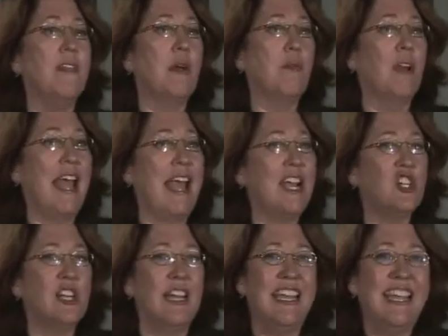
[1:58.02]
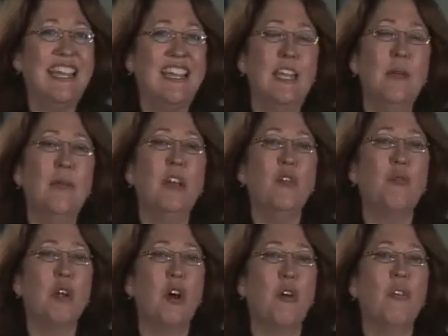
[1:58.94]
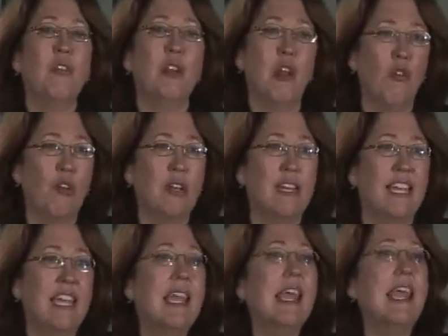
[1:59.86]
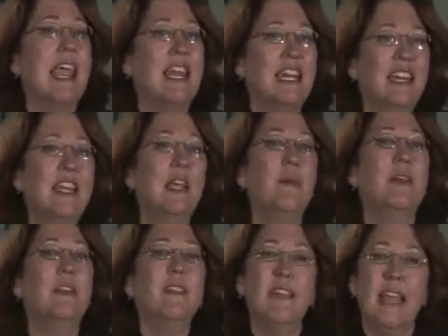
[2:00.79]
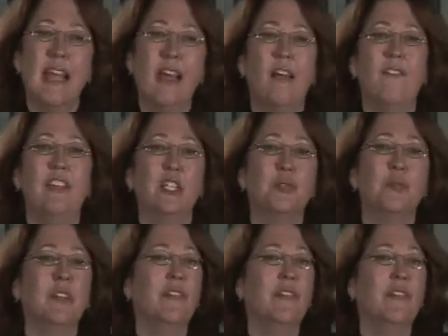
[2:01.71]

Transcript: that will actually inhibit growth locally and inhibit the eventual